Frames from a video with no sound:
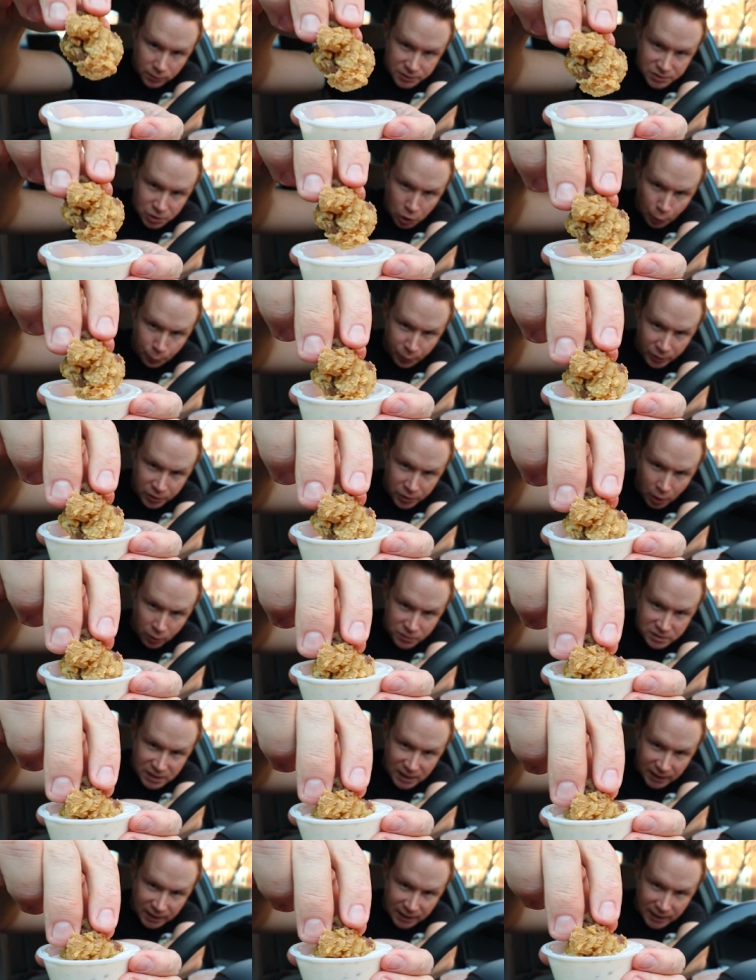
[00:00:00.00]
Let's hope we don't
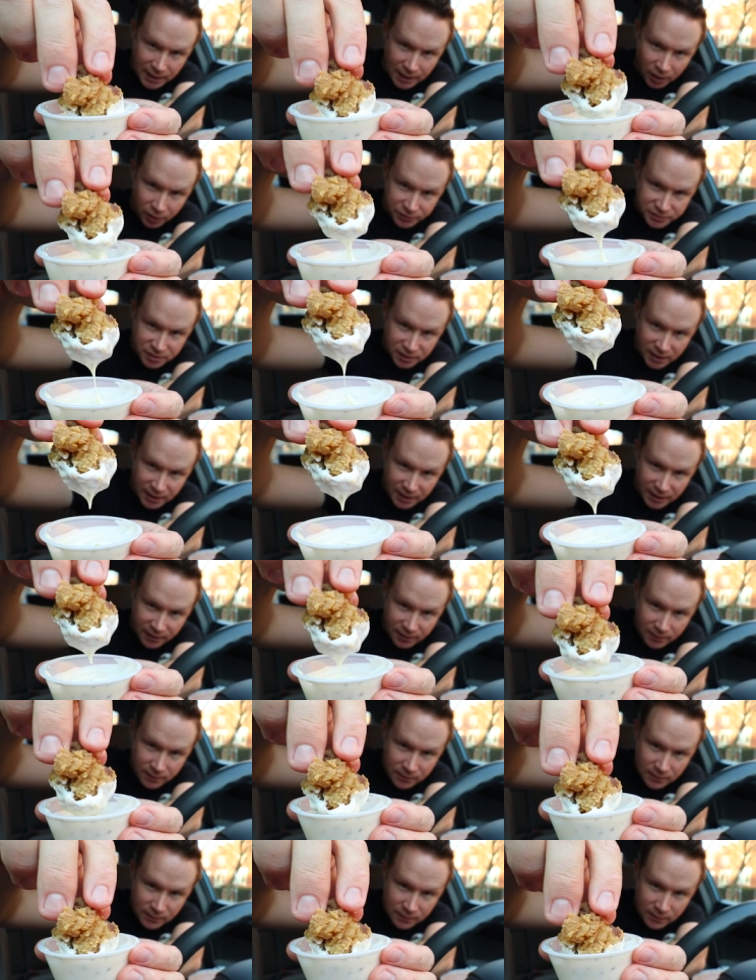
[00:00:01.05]
take an L today.
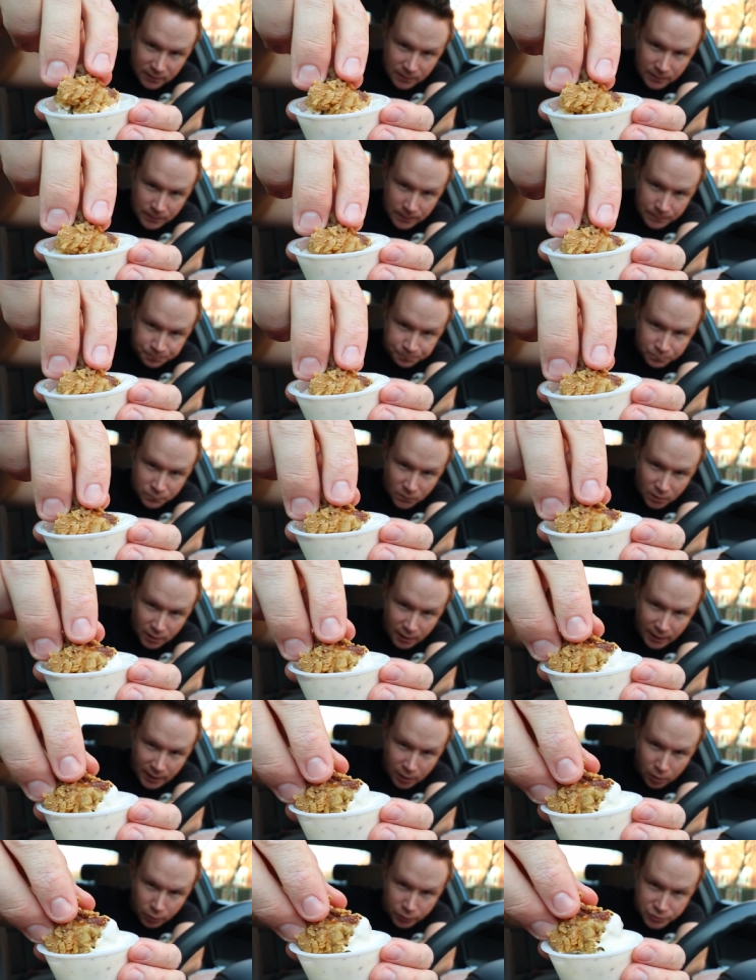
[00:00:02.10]

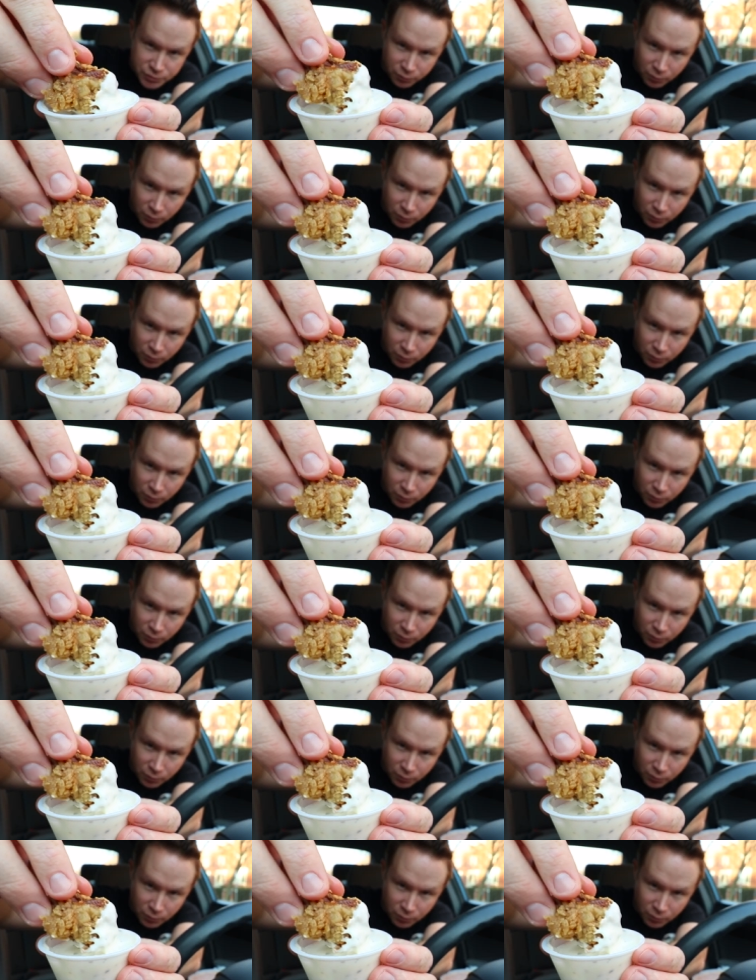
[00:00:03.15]
Harold's